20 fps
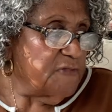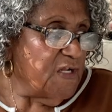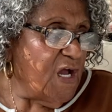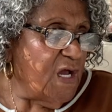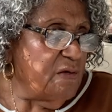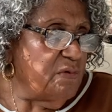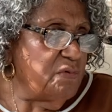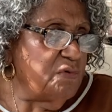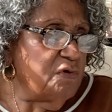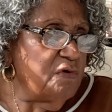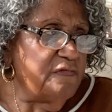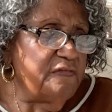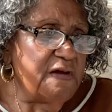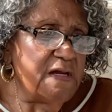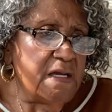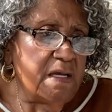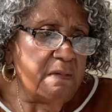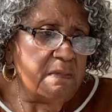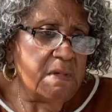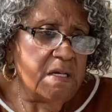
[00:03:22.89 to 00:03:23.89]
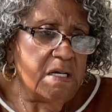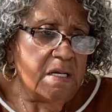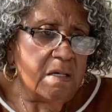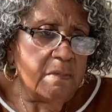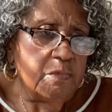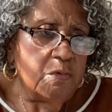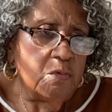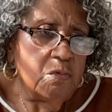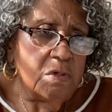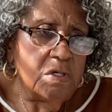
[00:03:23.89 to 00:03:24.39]
I don't know if I had my
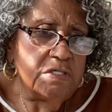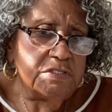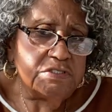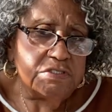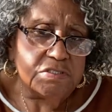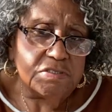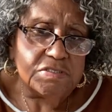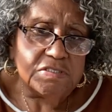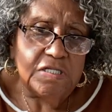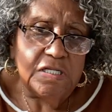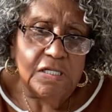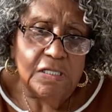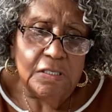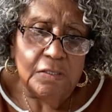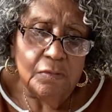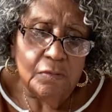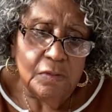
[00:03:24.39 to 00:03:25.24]
Apple Watch just laying